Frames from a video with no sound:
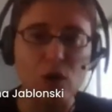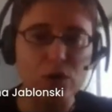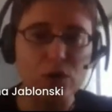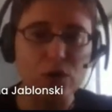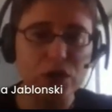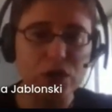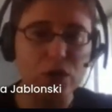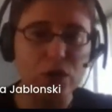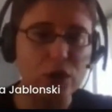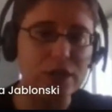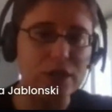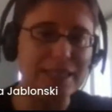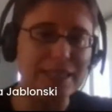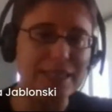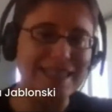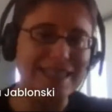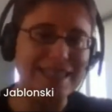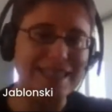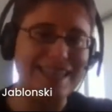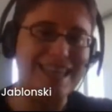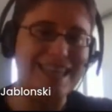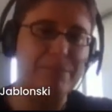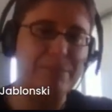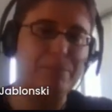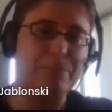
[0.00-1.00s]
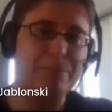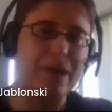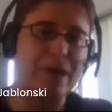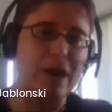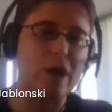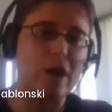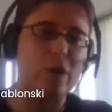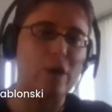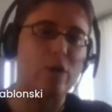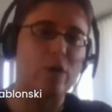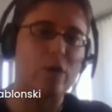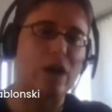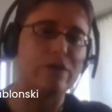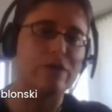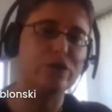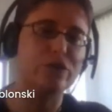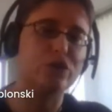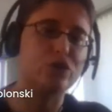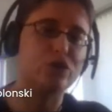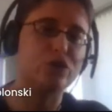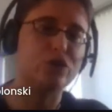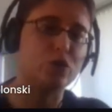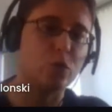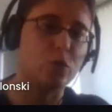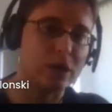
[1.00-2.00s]
It's also good to keep paragraphs
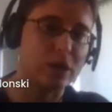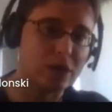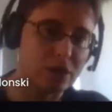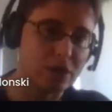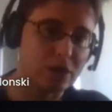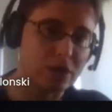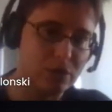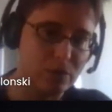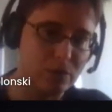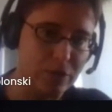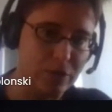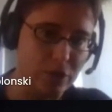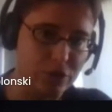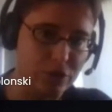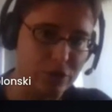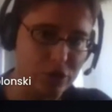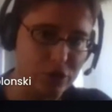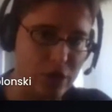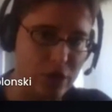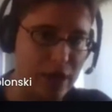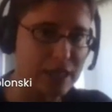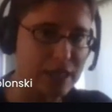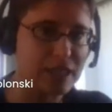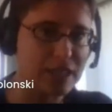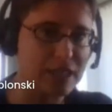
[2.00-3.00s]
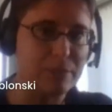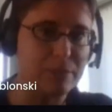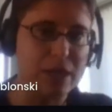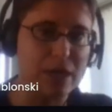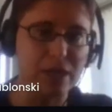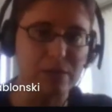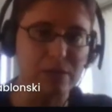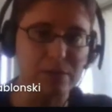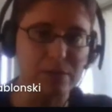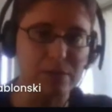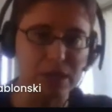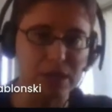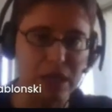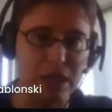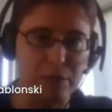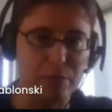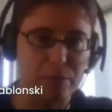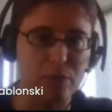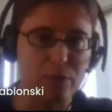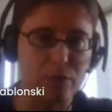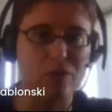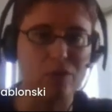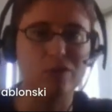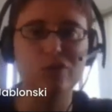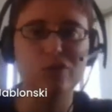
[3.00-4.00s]
short when you're trying to make them
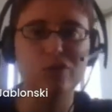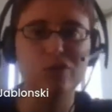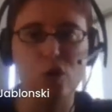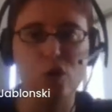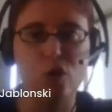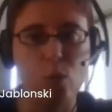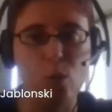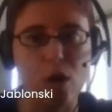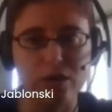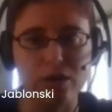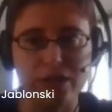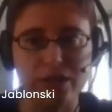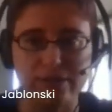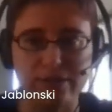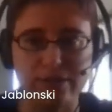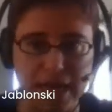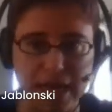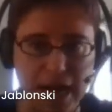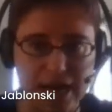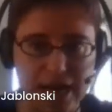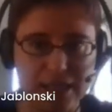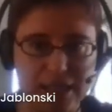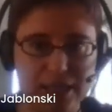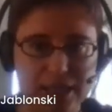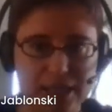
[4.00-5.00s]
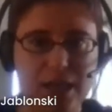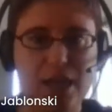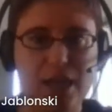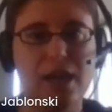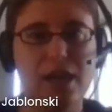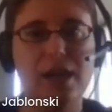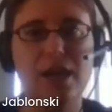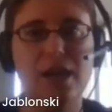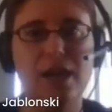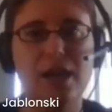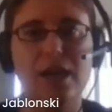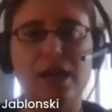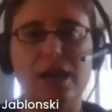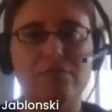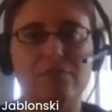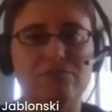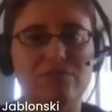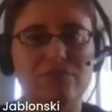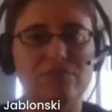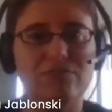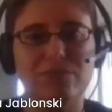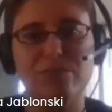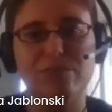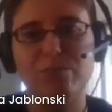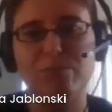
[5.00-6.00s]
skimmable. No walls of text.
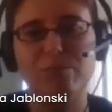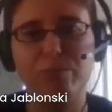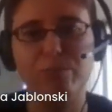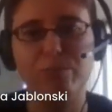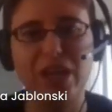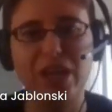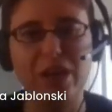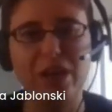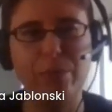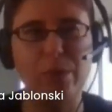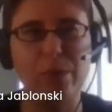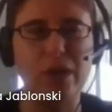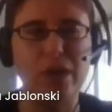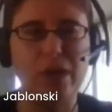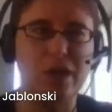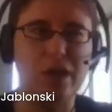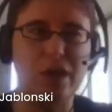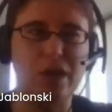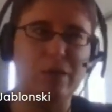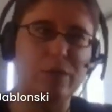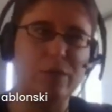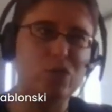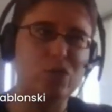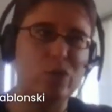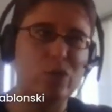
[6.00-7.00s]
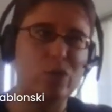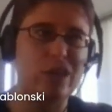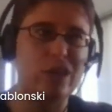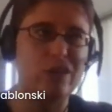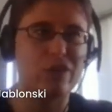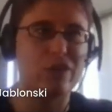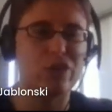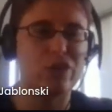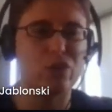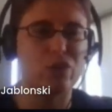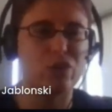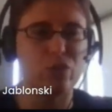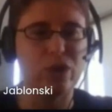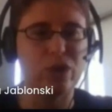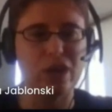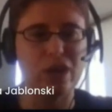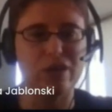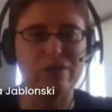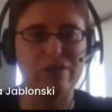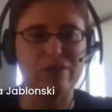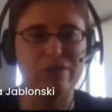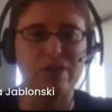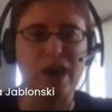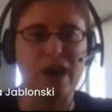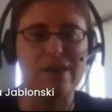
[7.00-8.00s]
Keeping between 3
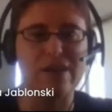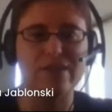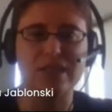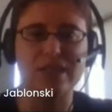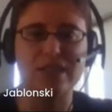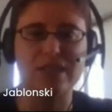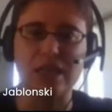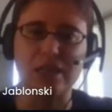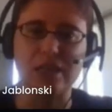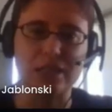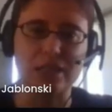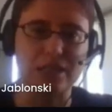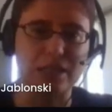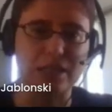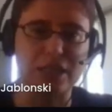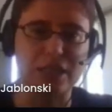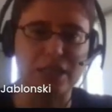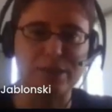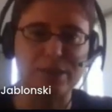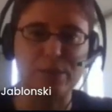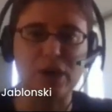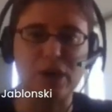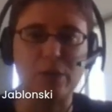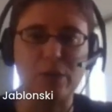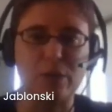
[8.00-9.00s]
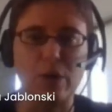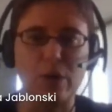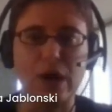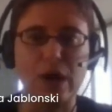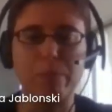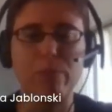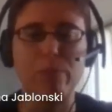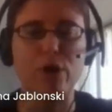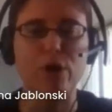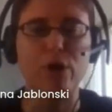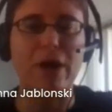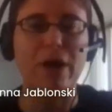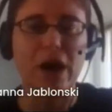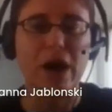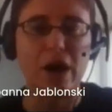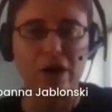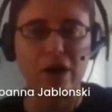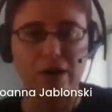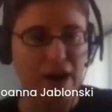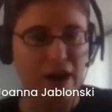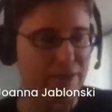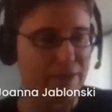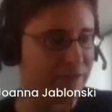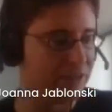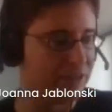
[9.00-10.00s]
to 5 sentences per
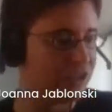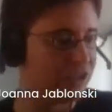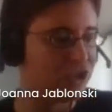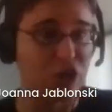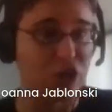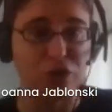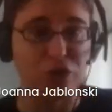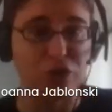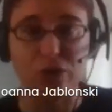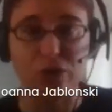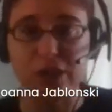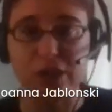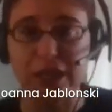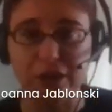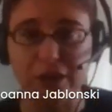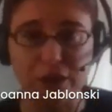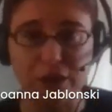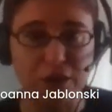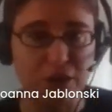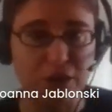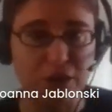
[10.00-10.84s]
paragraph is generally